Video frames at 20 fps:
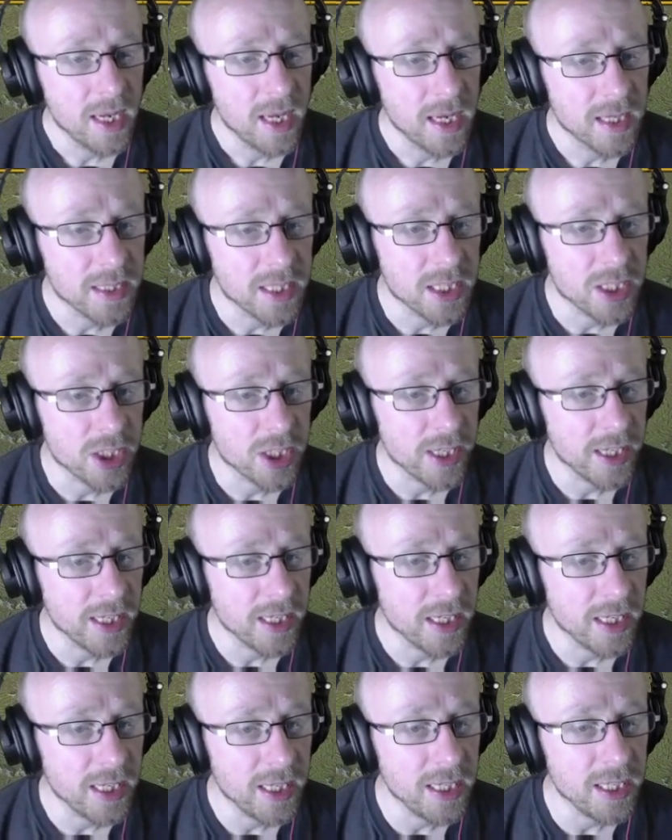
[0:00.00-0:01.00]
Additionally,
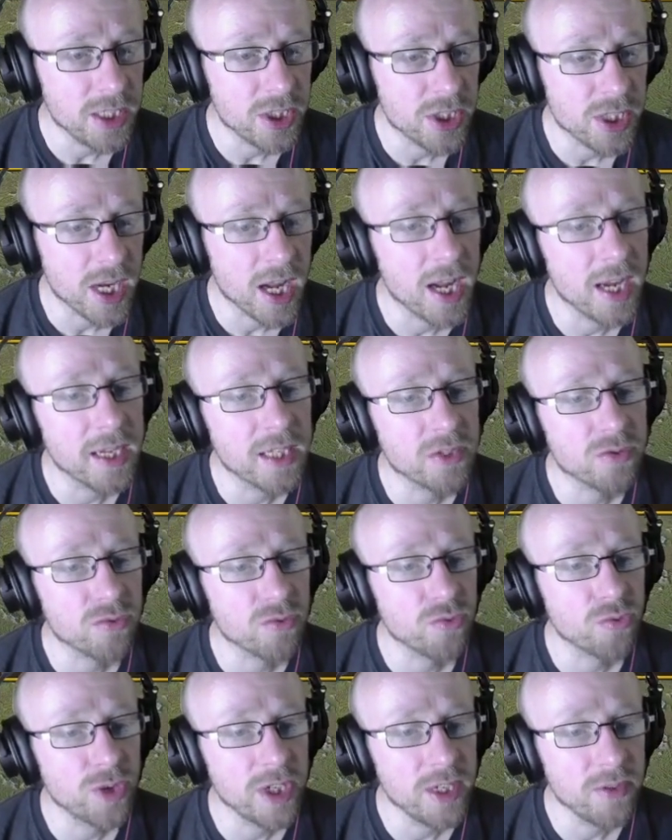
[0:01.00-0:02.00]
each die is
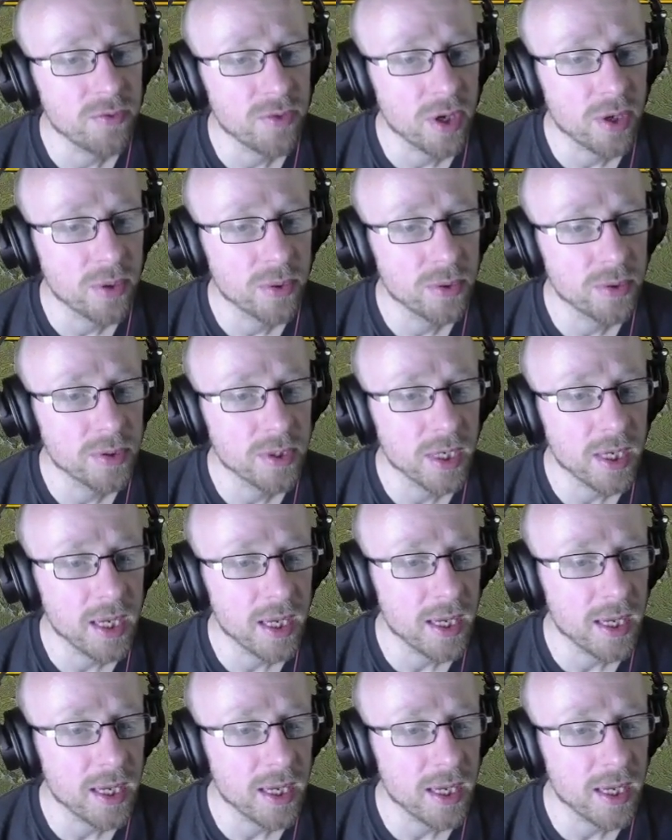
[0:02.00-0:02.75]
re-rolled.